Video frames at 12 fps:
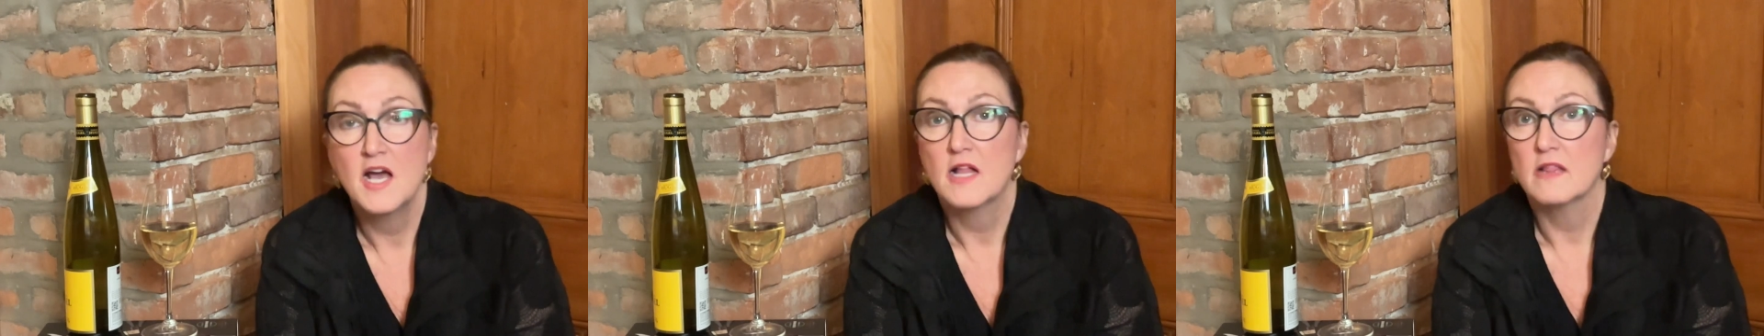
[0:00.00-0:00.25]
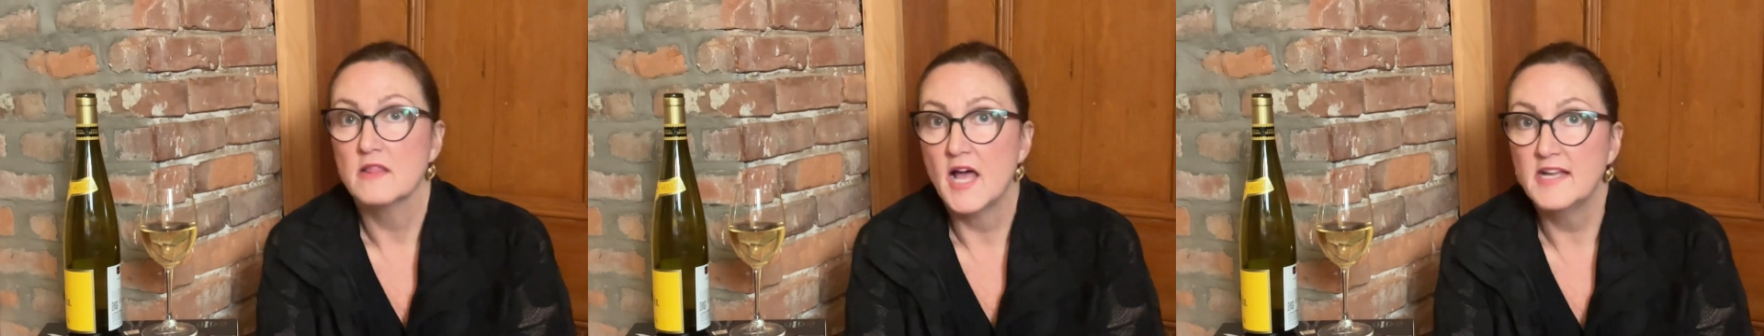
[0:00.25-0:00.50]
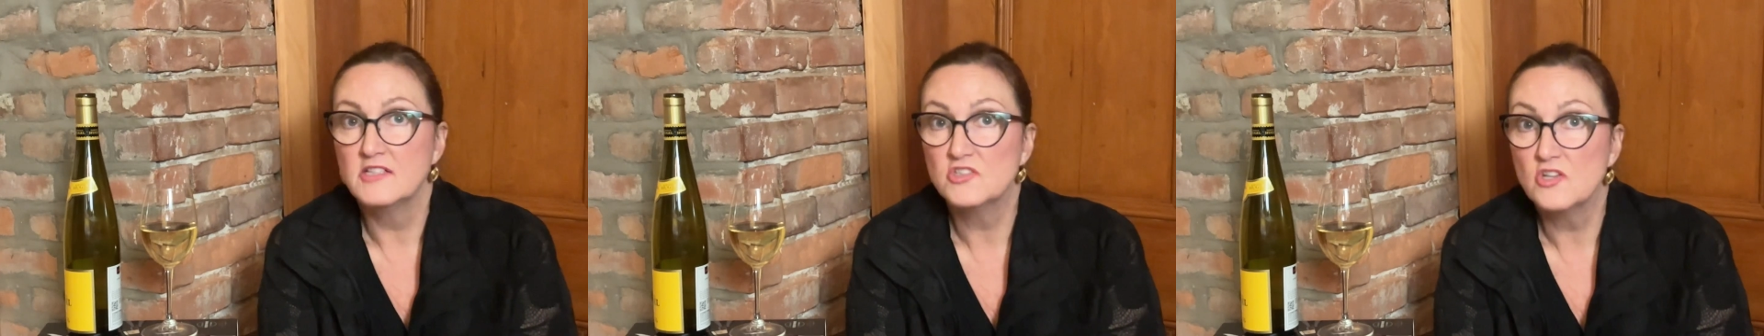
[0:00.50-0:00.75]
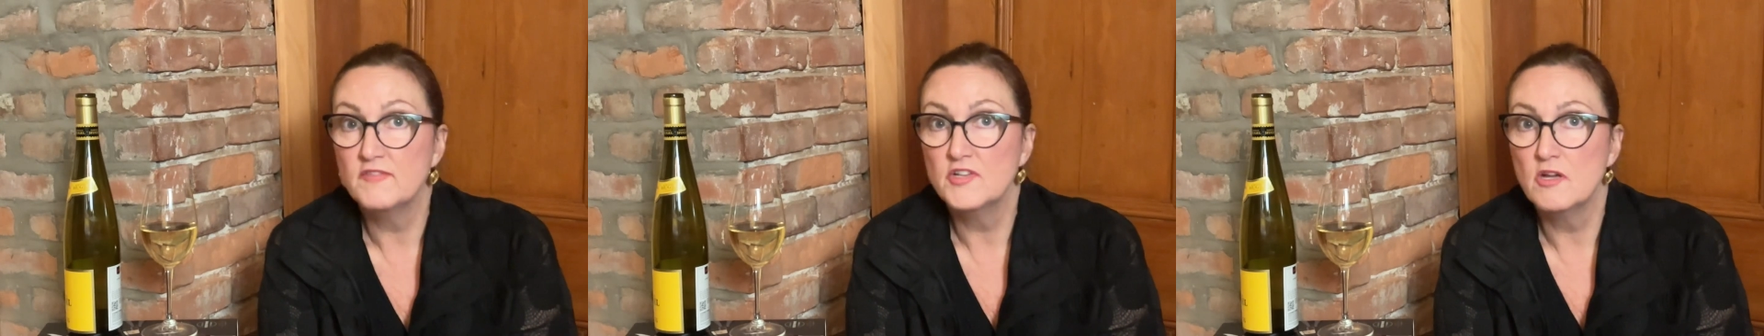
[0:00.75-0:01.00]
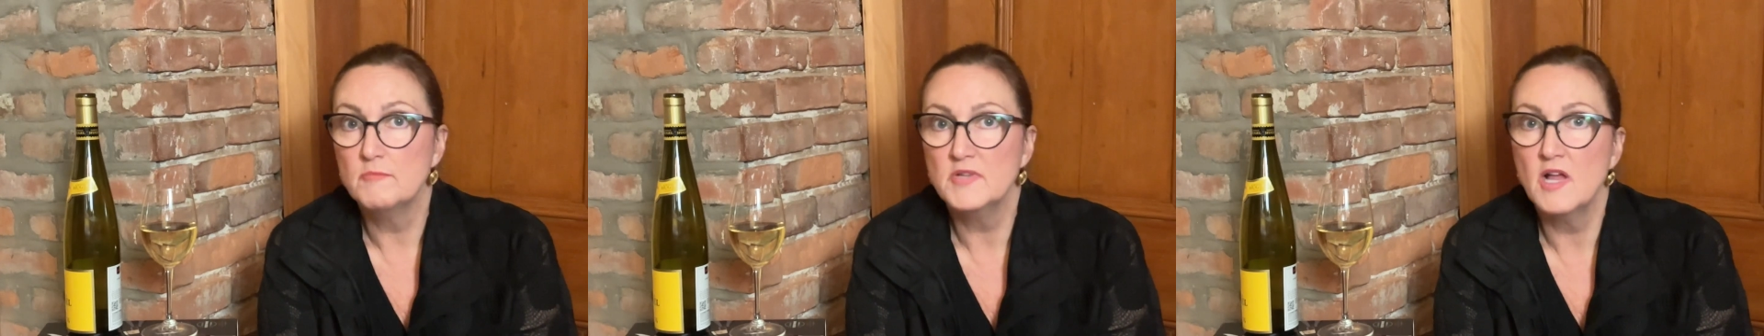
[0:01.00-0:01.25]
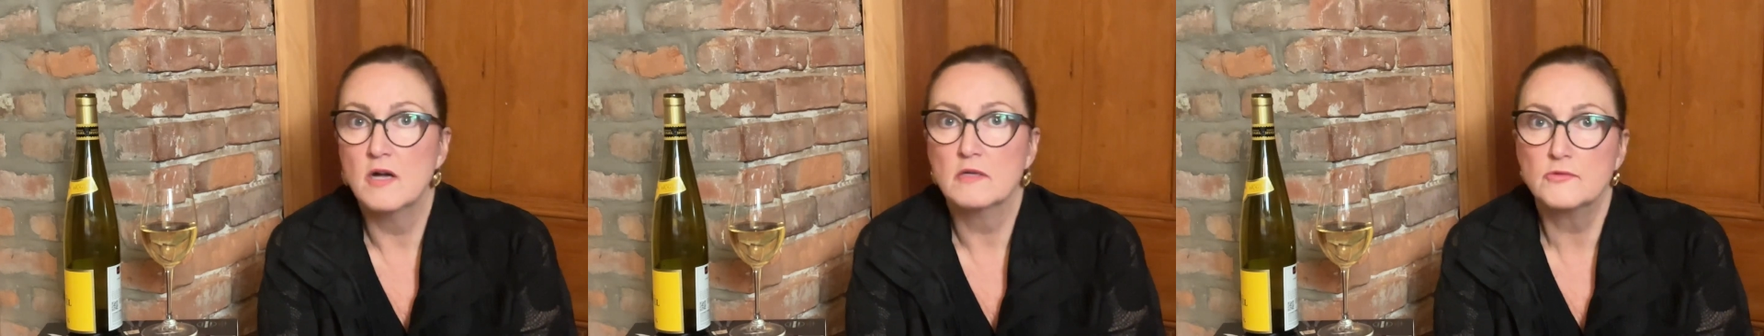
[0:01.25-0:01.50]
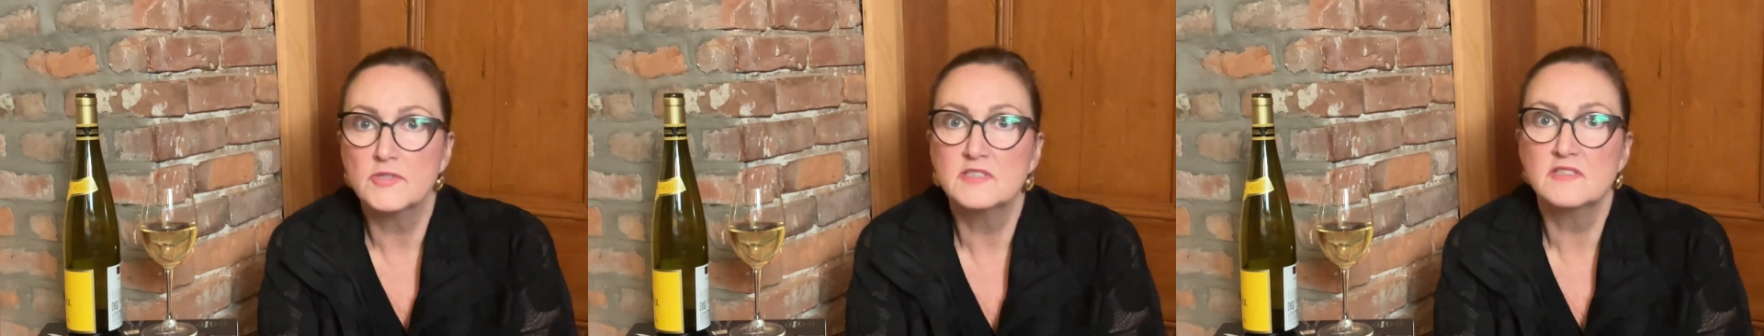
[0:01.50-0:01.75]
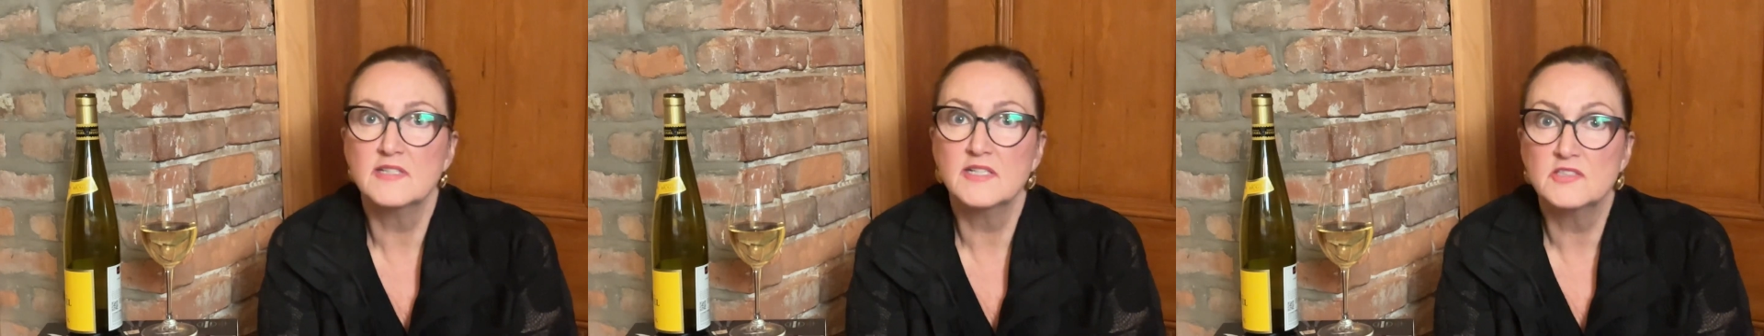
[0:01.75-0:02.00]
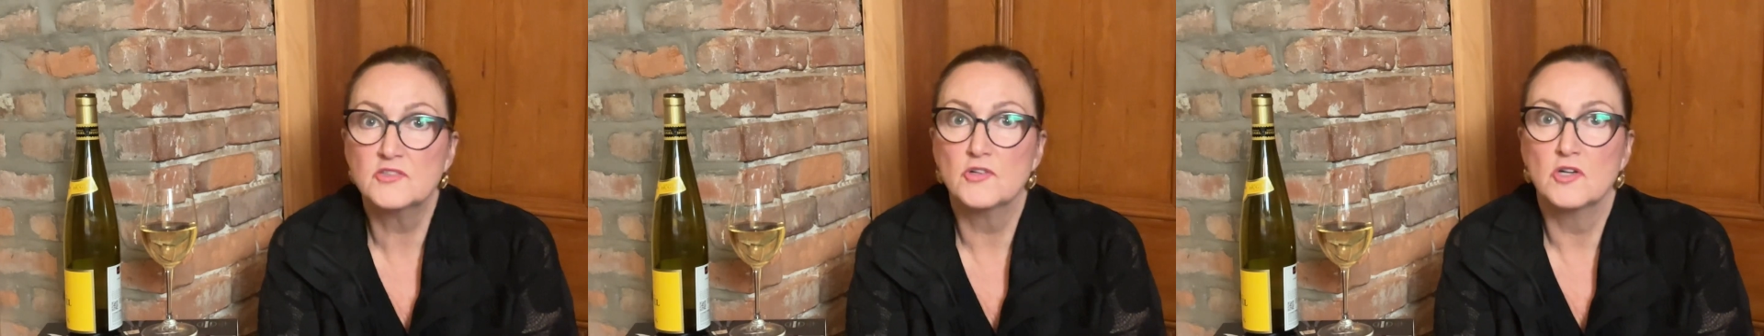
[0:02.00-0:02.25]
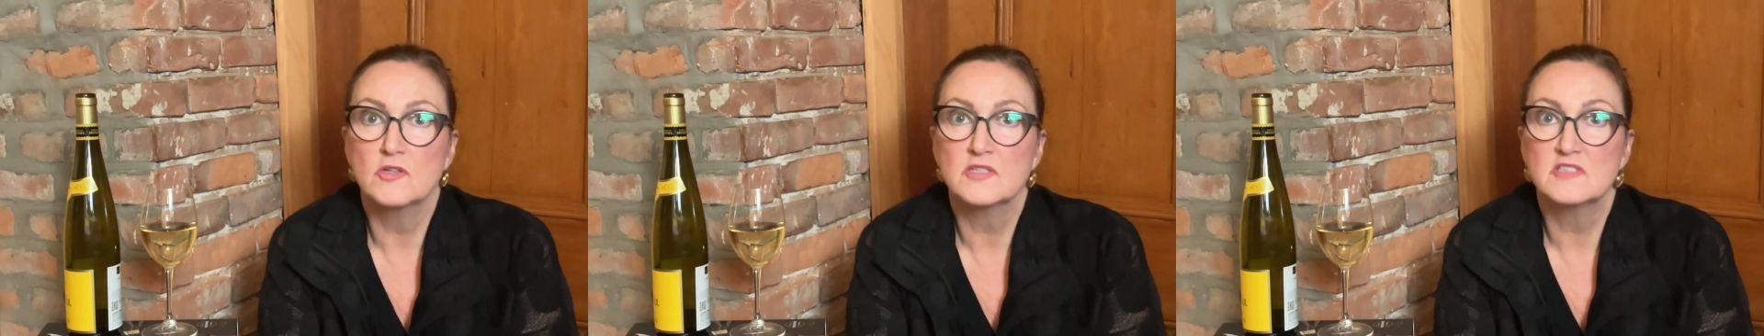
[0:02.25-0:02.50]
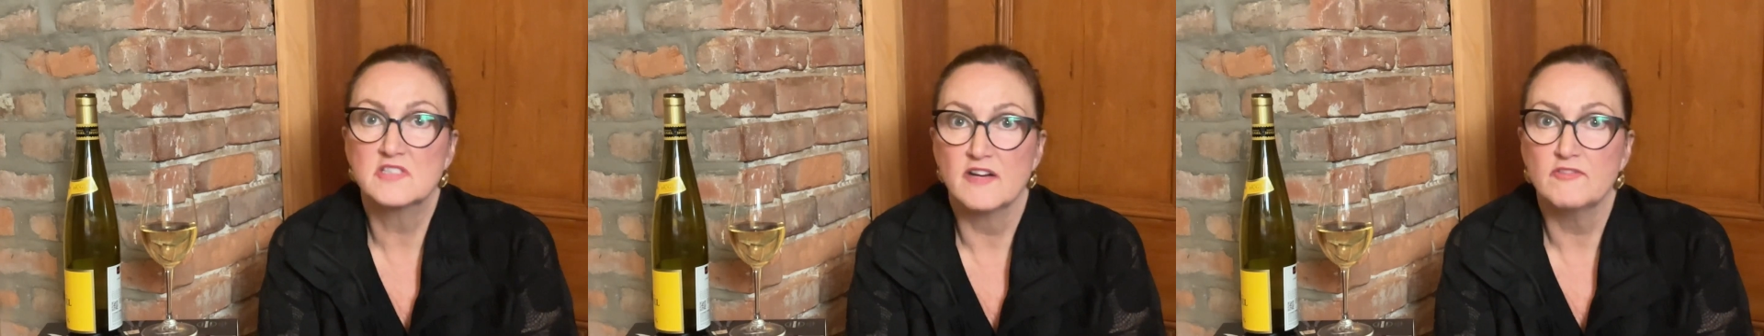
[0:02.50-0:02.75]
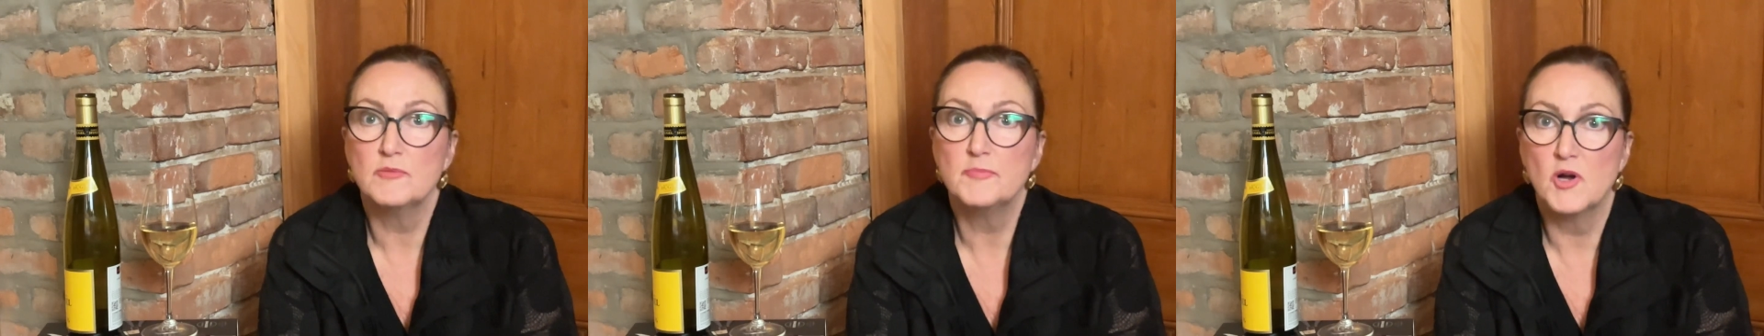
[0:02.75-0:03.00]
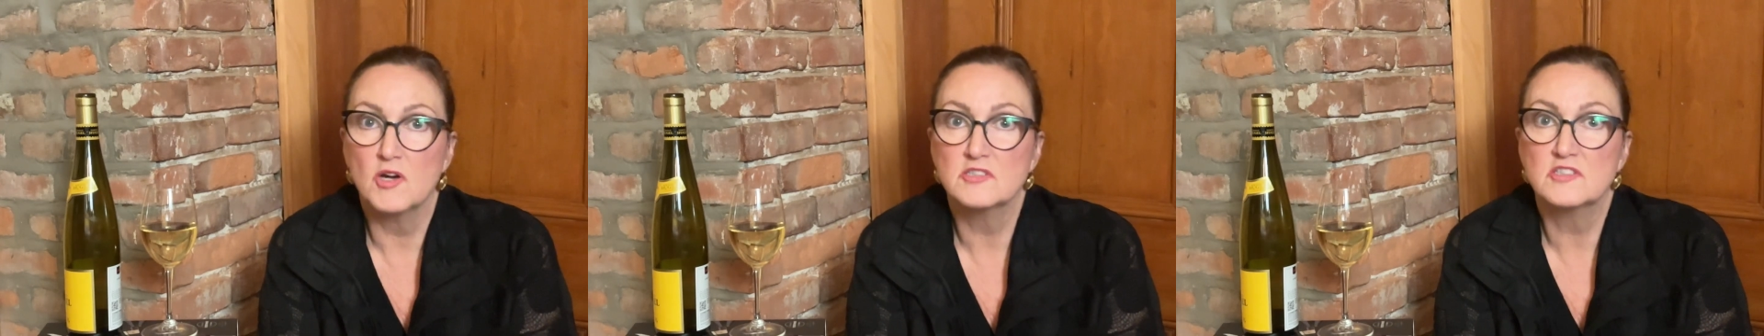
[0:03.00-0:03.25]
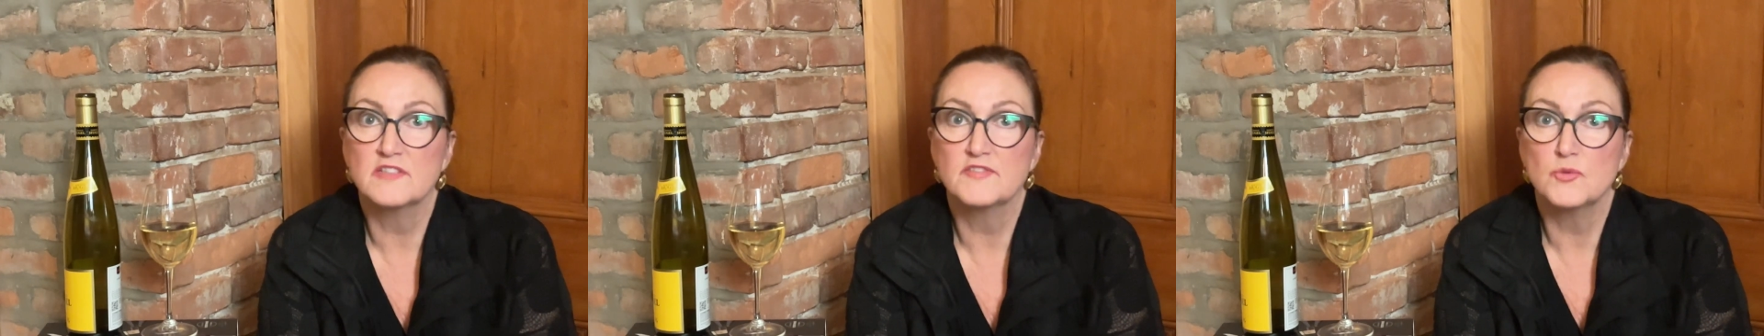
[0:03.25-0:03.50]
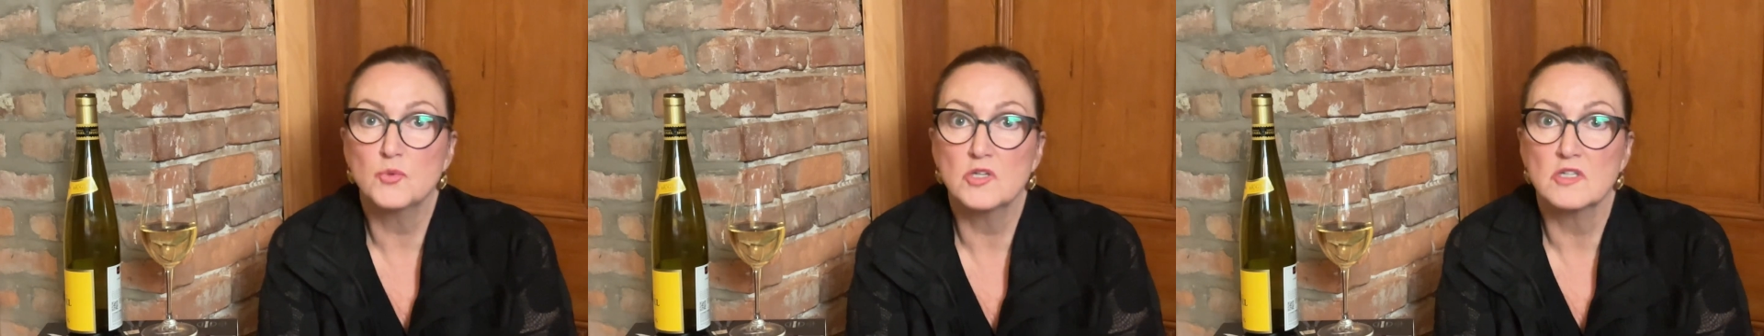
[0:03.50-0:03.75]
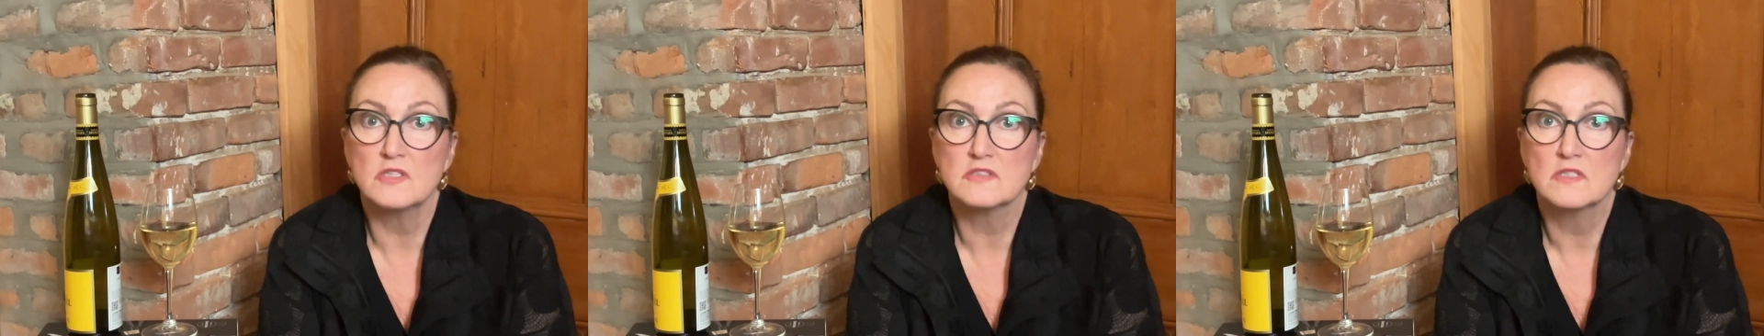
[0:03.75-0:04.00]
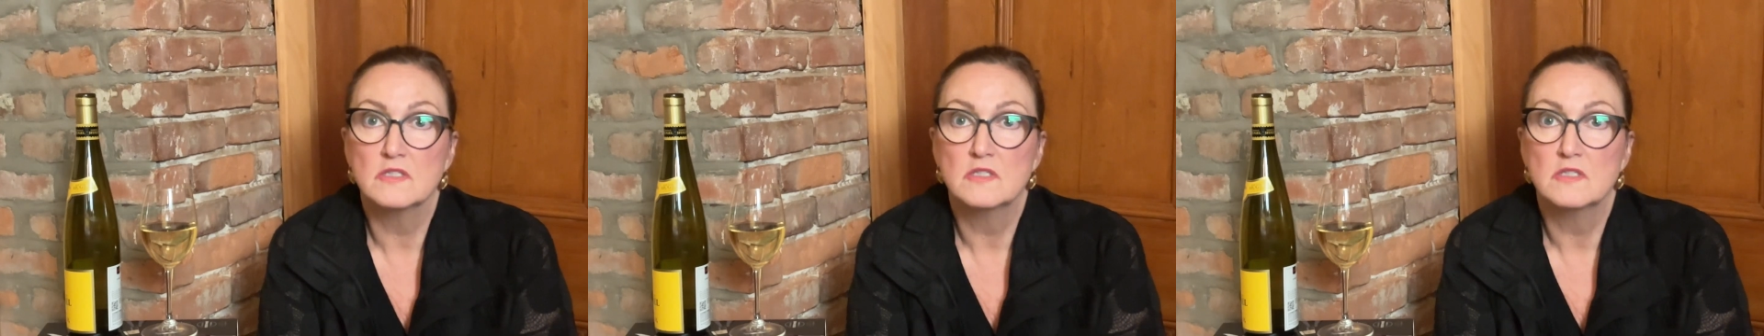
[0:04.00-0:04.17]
Like Sauvignon Blanc, Riesling is grown in several parts of the world.